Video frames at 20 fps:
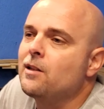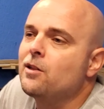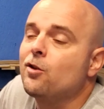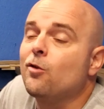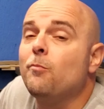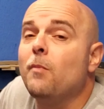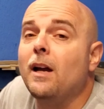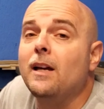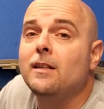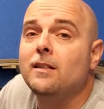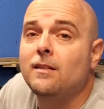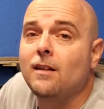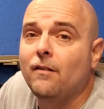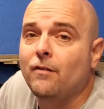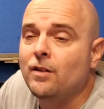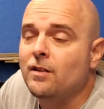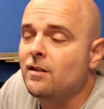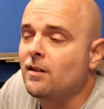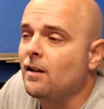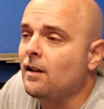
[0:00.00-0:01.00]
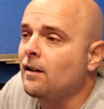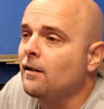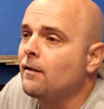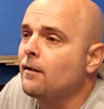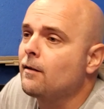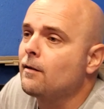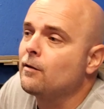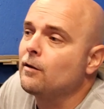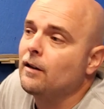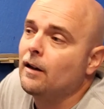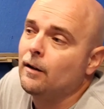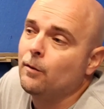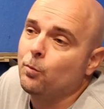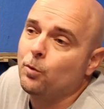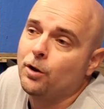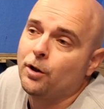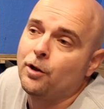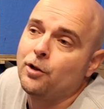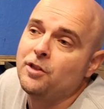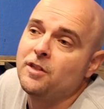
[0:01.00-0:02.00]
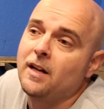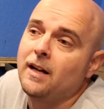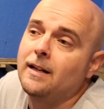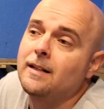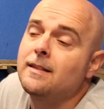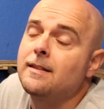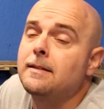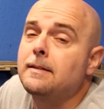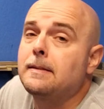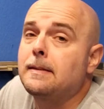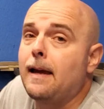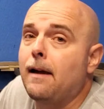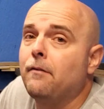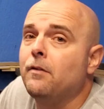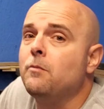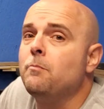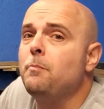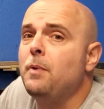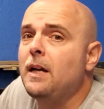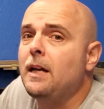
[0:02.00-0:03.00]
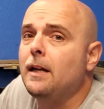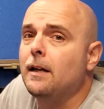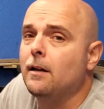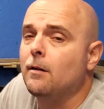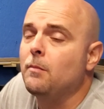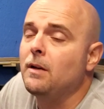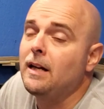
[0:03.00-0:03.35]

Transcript: So May 17th, we're going to say it's 7 p.m.